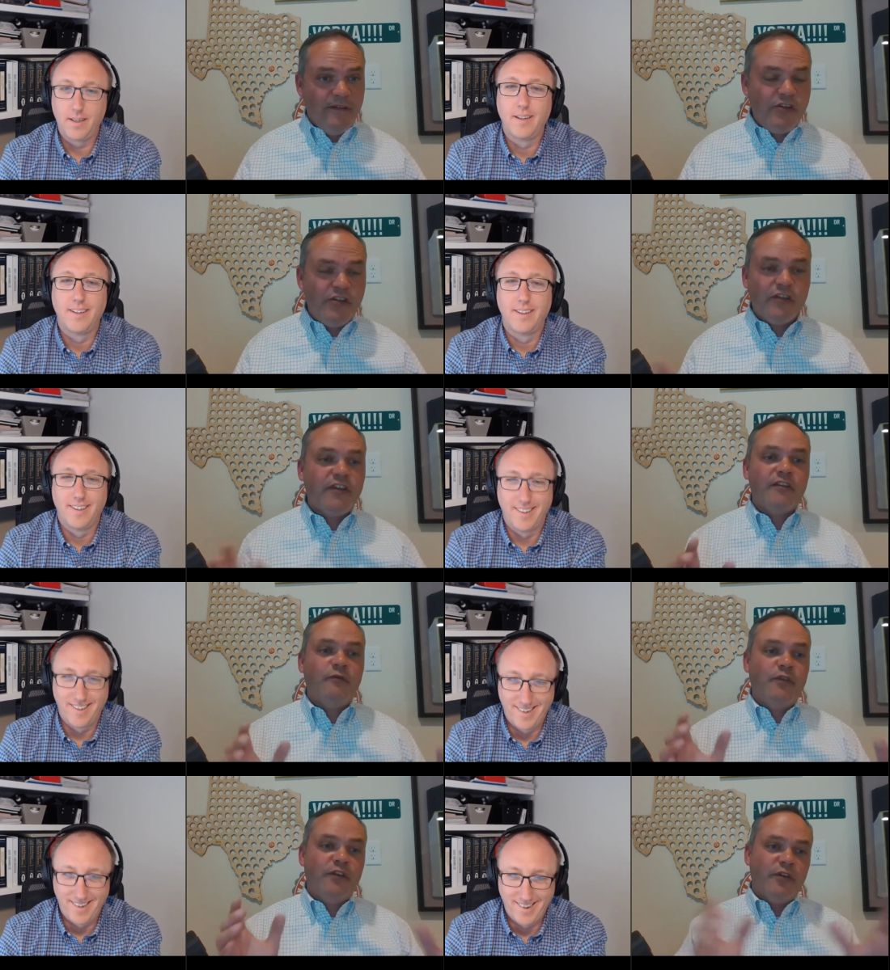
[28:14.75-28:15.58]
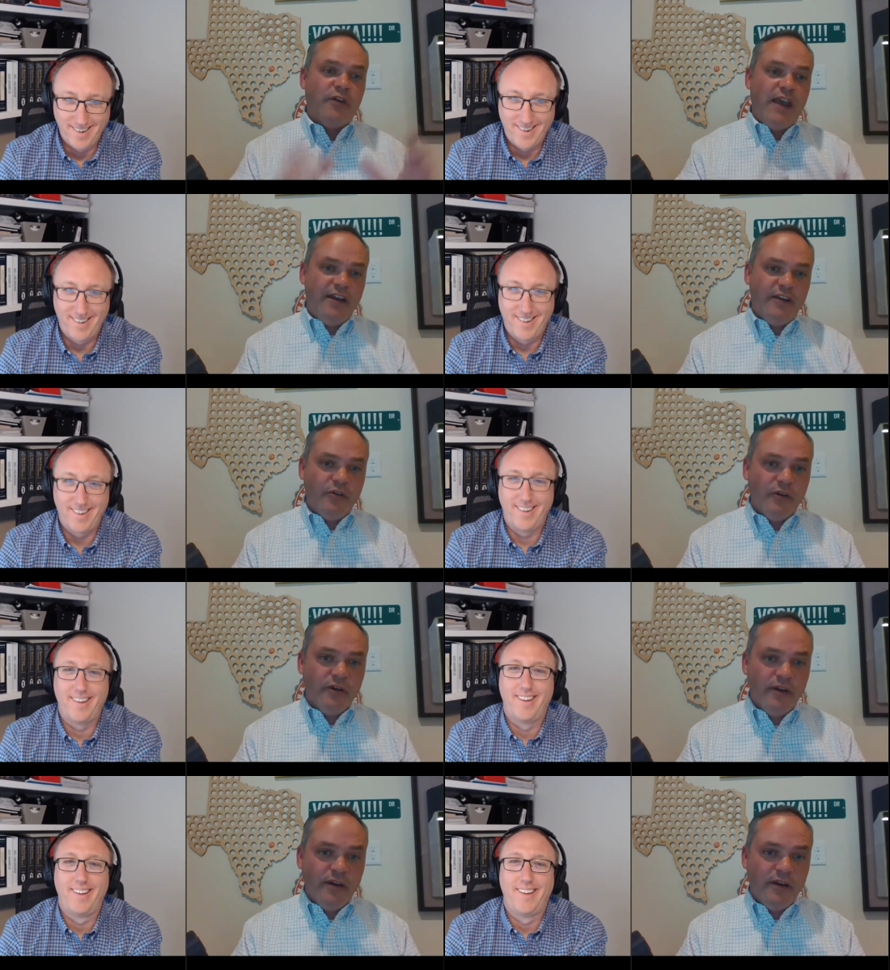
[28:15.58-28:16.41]
Speaker 1: This just doesn't fit their
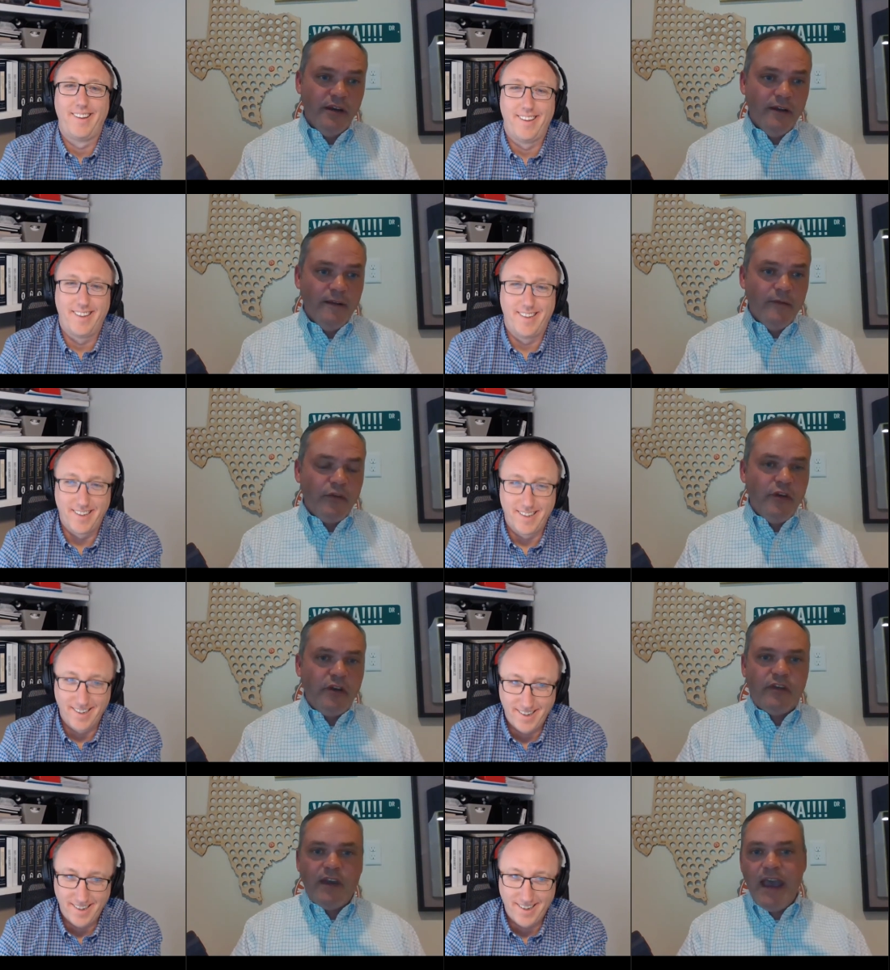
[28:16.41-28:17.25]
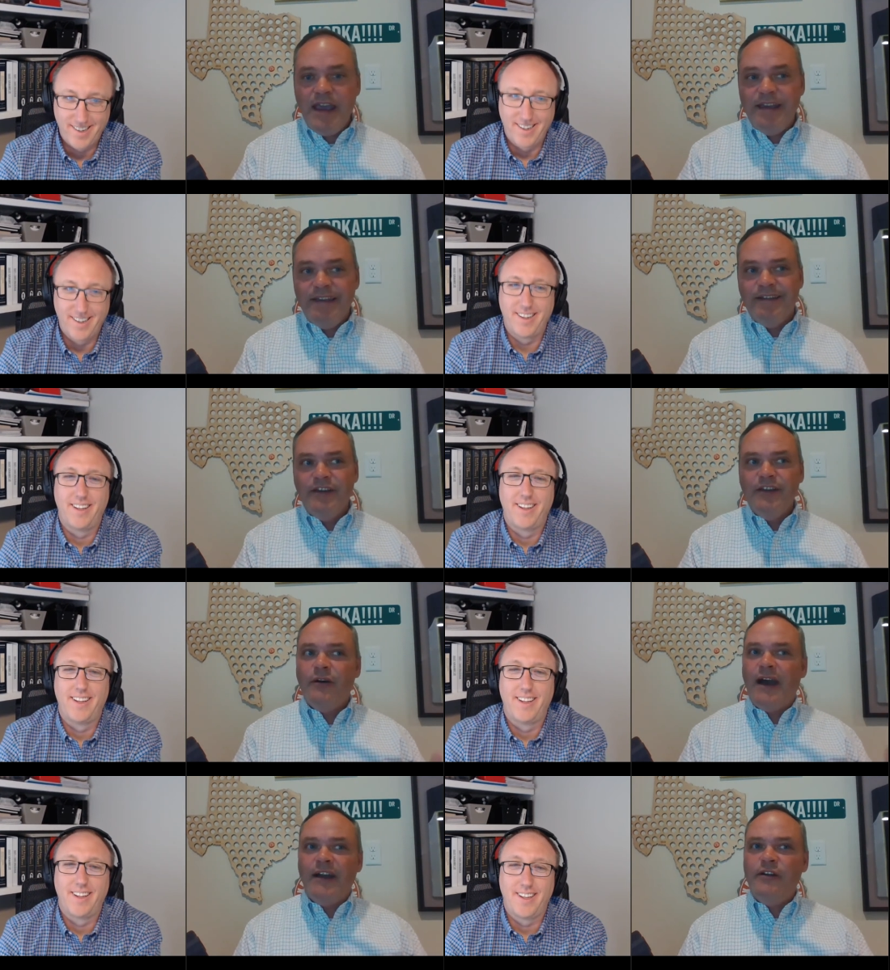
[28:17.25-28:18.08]
category. So you could say, hey, you
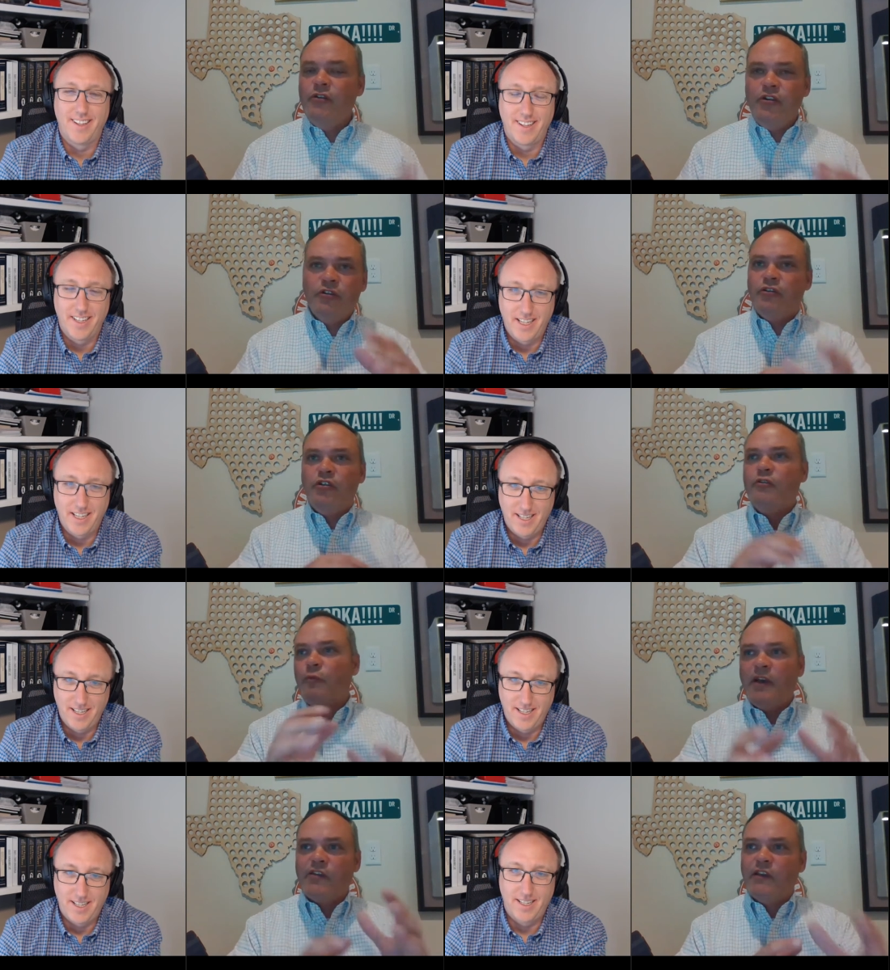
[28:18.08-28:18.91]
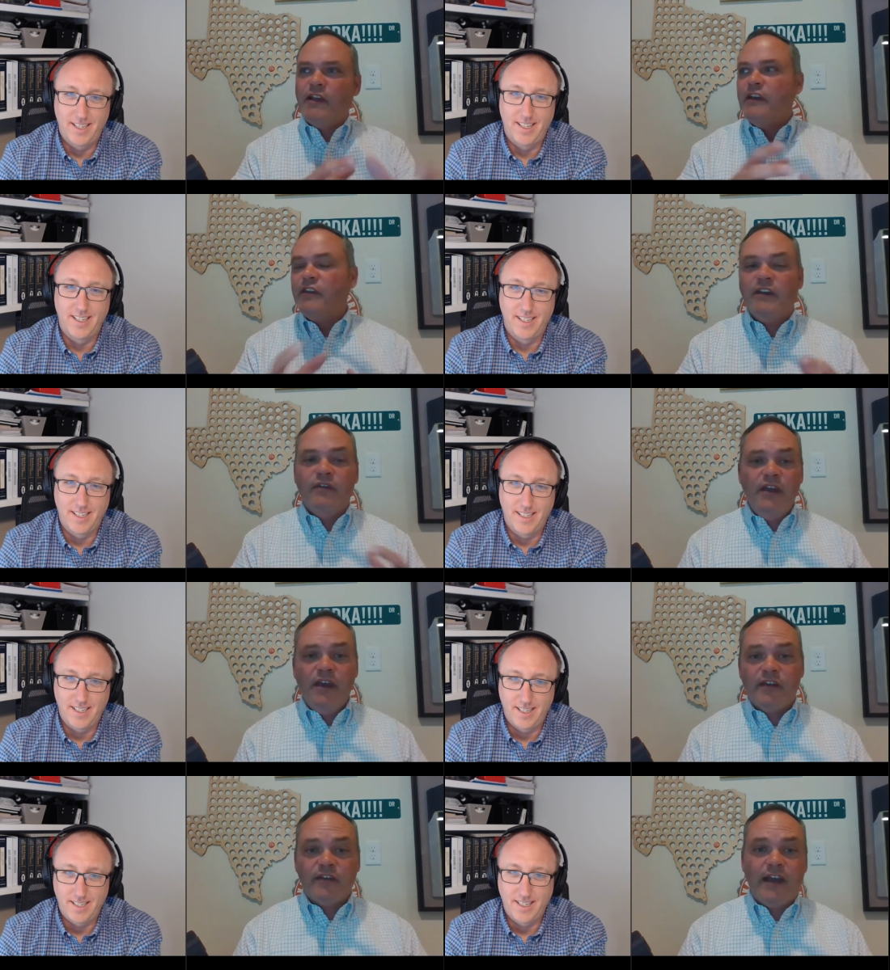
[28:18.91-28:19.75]
know, I know you're you're specializing in
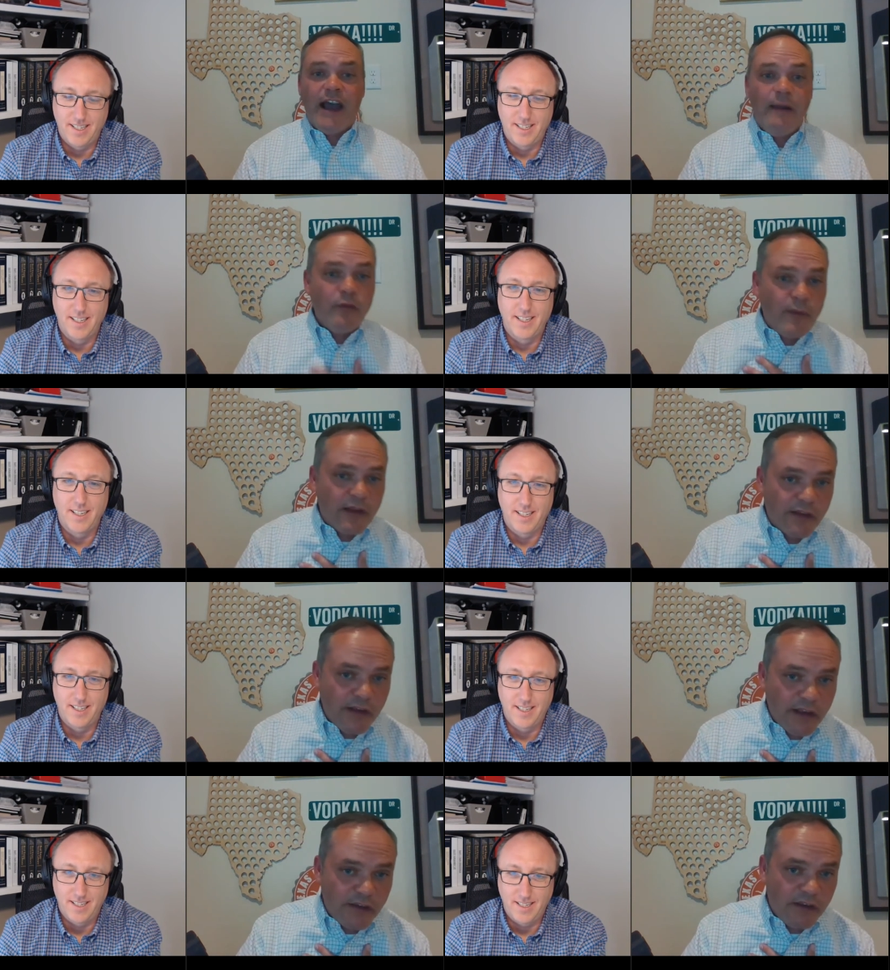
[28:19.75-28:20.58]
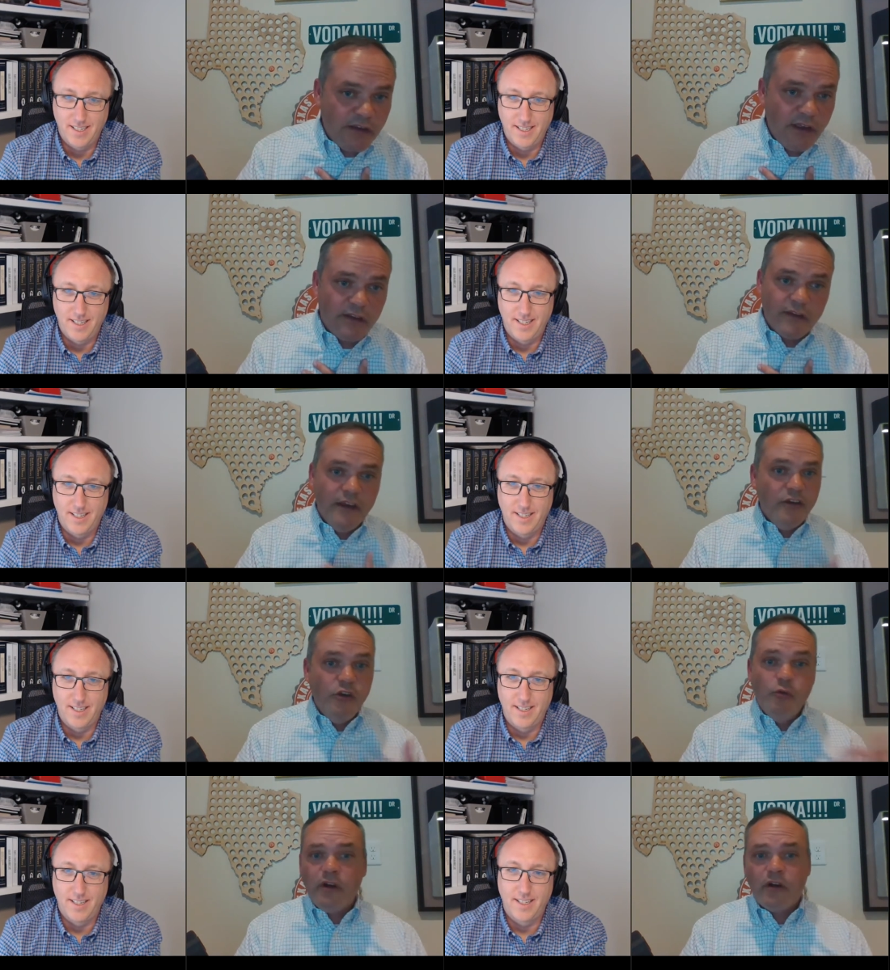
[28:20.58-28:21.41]
this. I'm specializing in this.
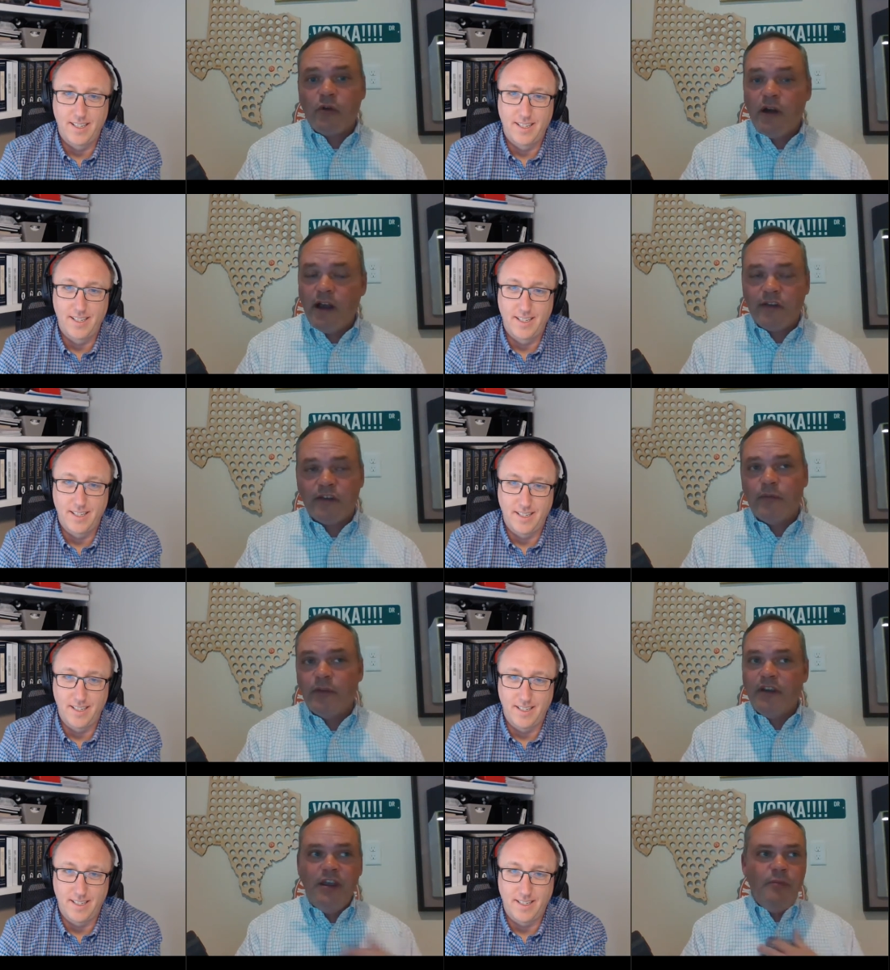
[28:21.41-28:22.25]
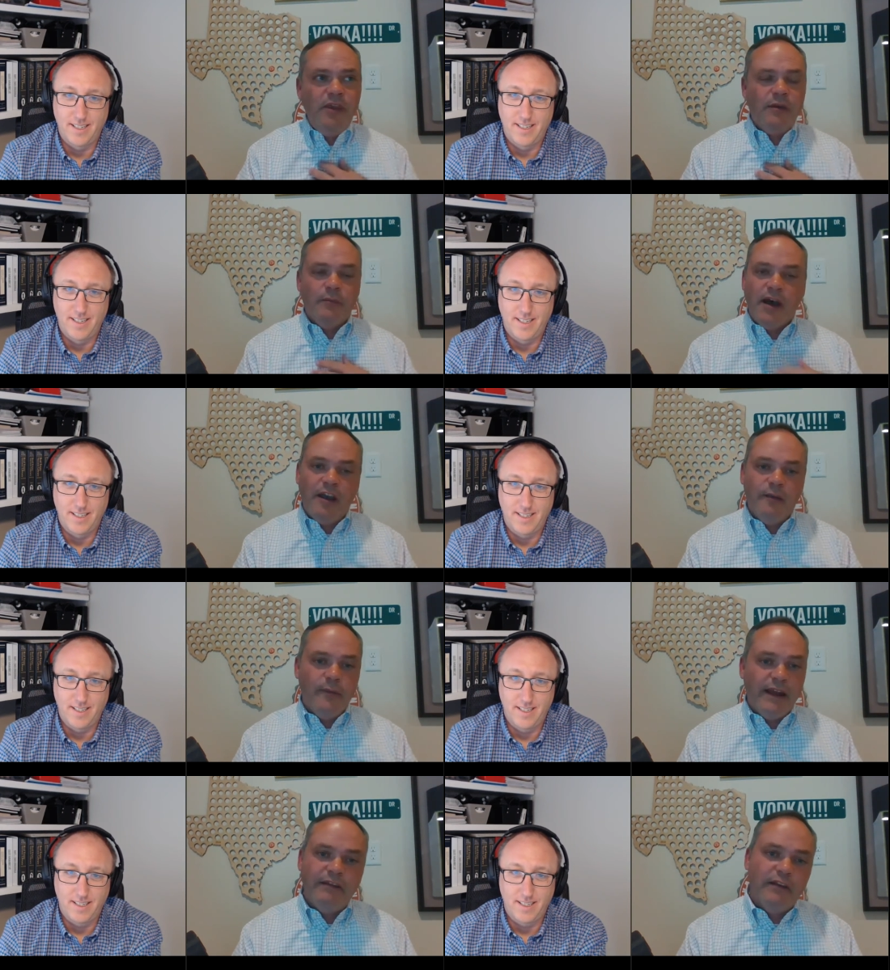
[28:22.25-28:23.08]
You run across something. Keep me in
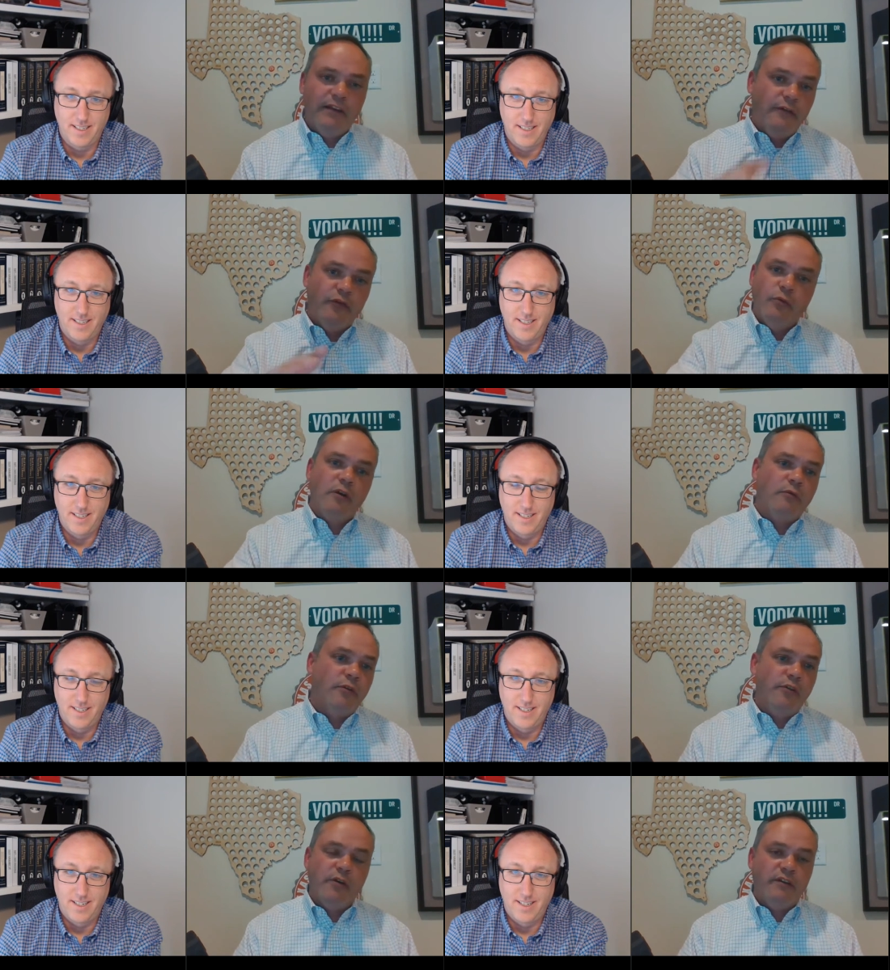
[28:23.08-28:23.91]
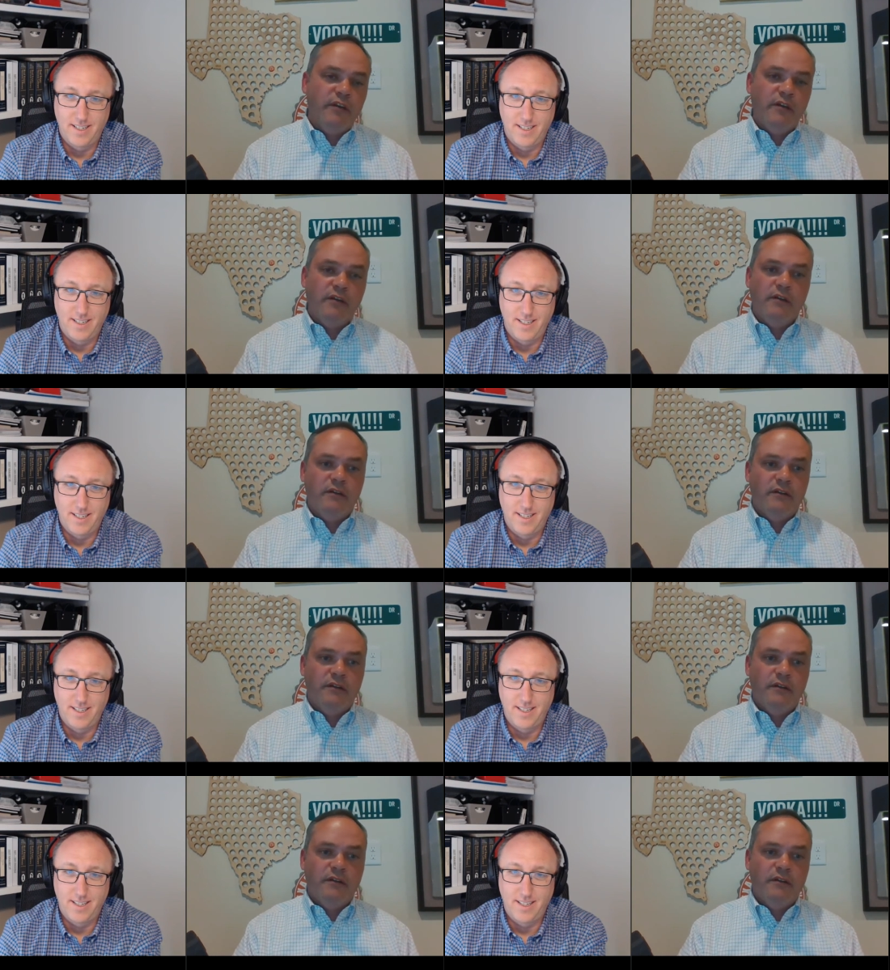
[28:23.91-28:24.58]
mind, man. I'd love to work with you on a deal.